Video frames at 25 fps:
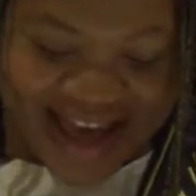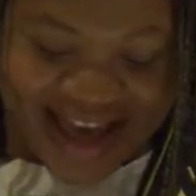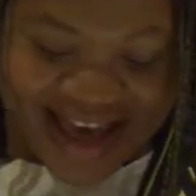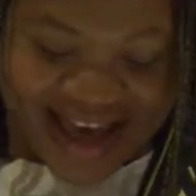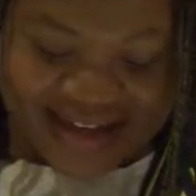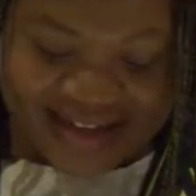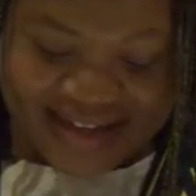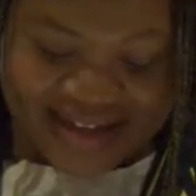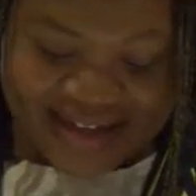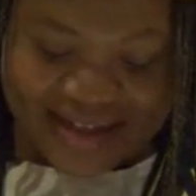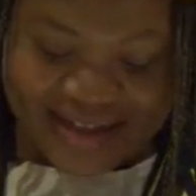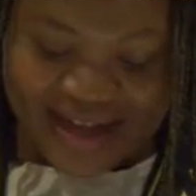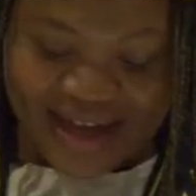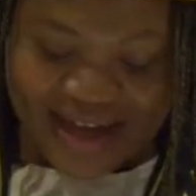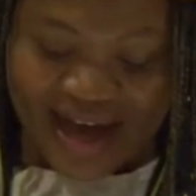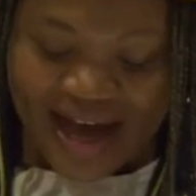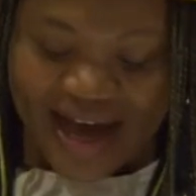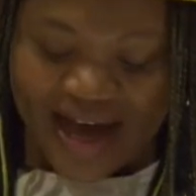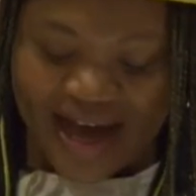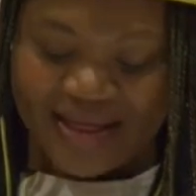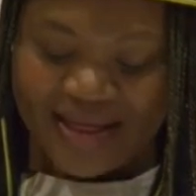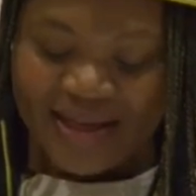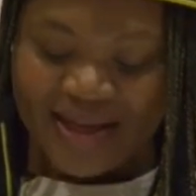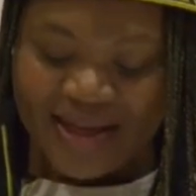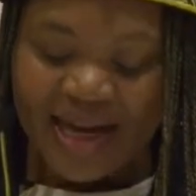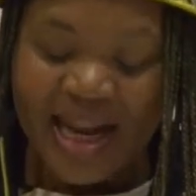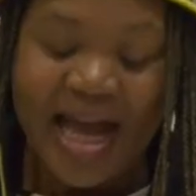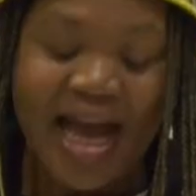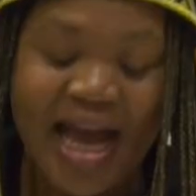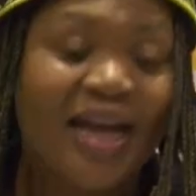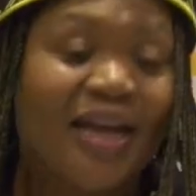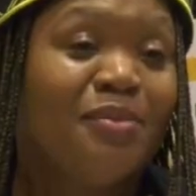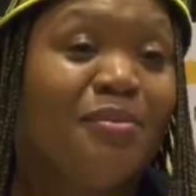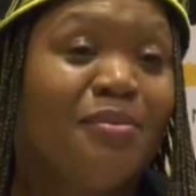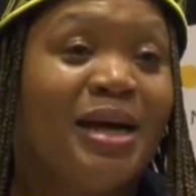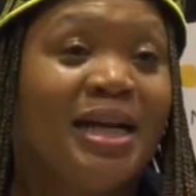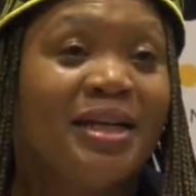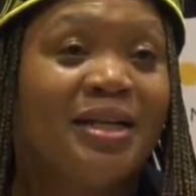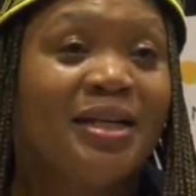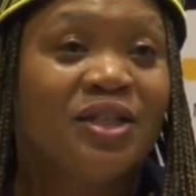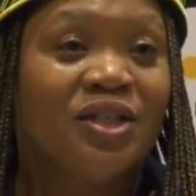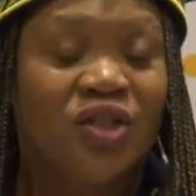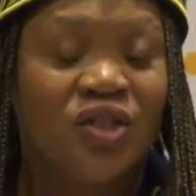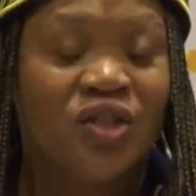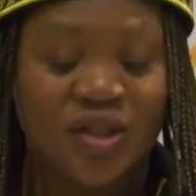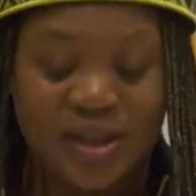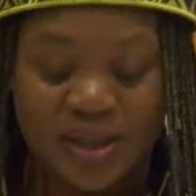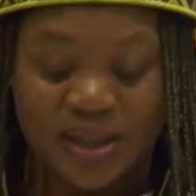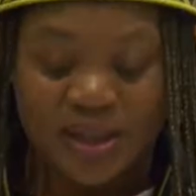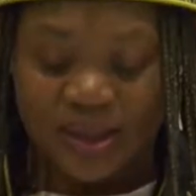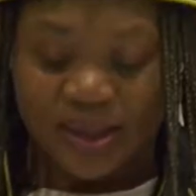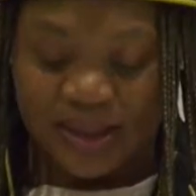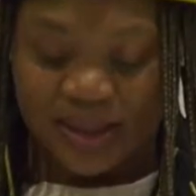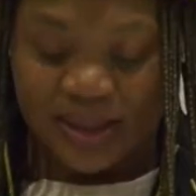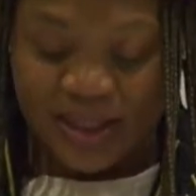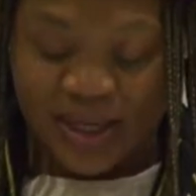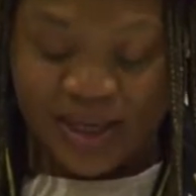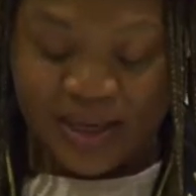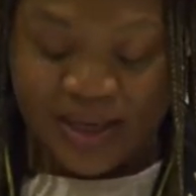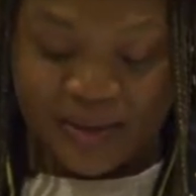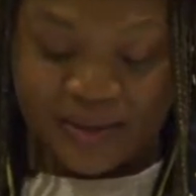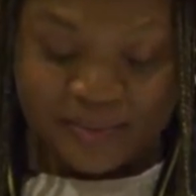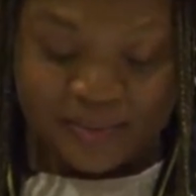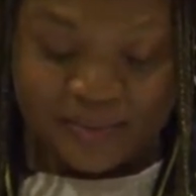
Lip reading: And there are other line managers